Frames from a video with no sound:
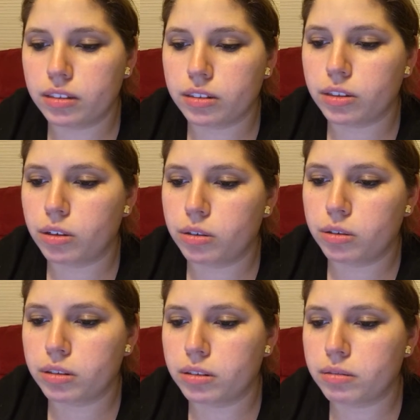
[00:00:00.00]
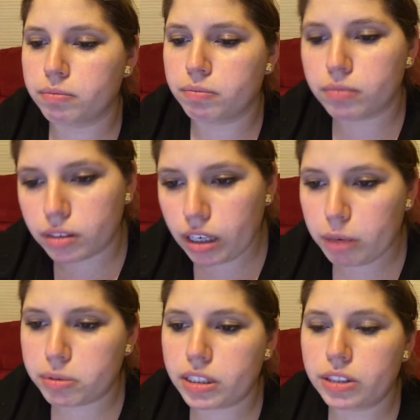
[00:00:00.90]
So,
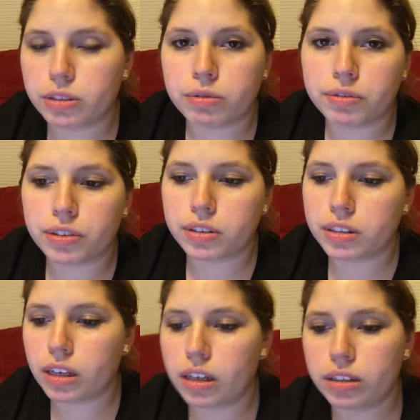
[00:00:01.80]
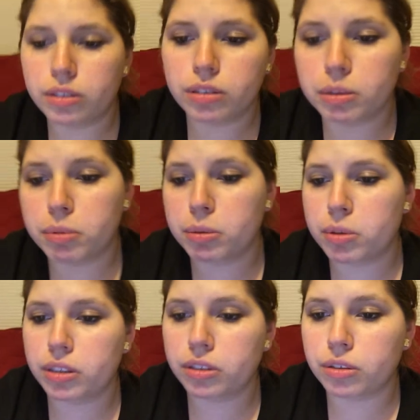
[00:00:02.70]
hypertension refers to the blood
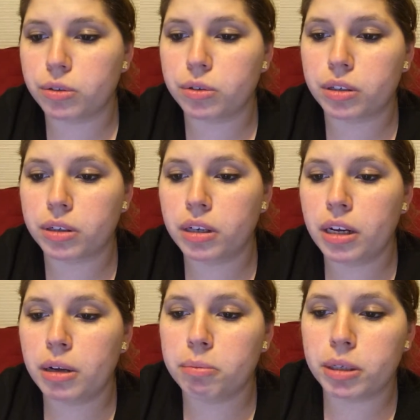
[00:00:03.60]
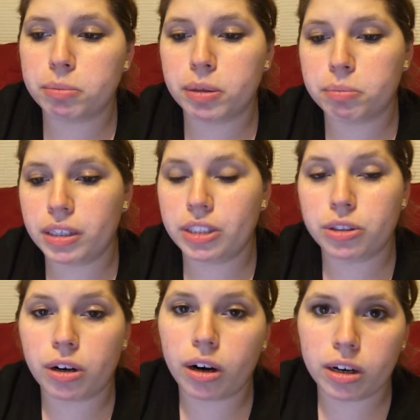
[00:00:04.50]
pressure or blood pumping in
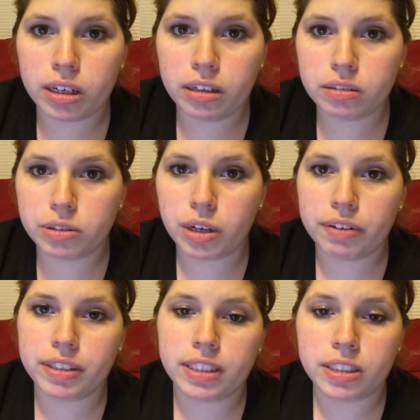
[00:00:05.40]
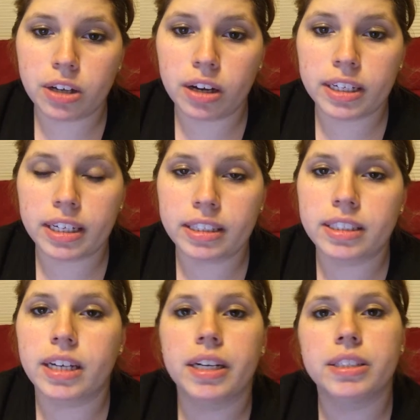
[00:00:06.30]
your heart. You have the systolic and
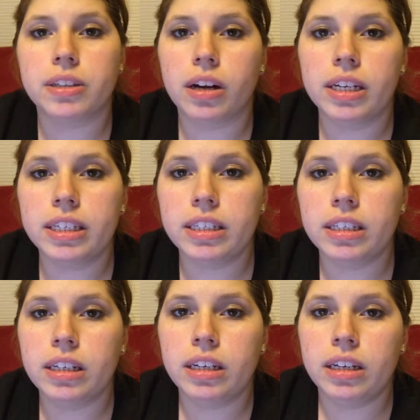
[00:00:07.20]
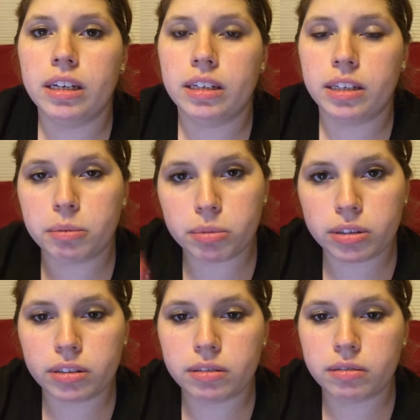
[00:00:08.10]
the diastolic
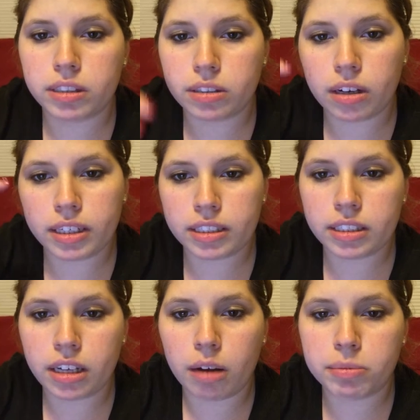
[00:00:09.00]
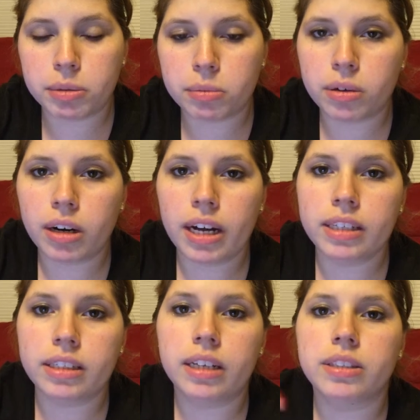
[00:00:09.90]
numbers. Systolic is the top number,
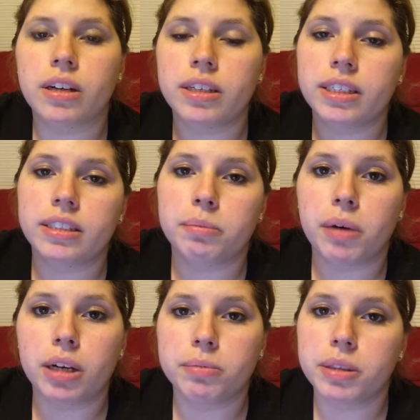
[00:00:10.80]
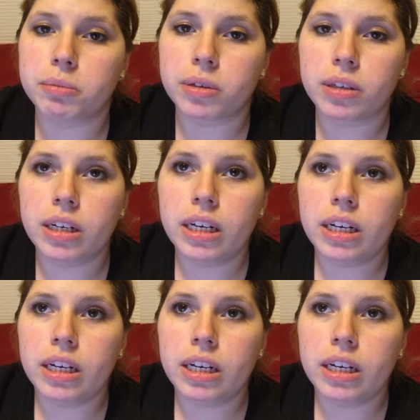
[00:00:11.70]
and diastolic is the bottom number.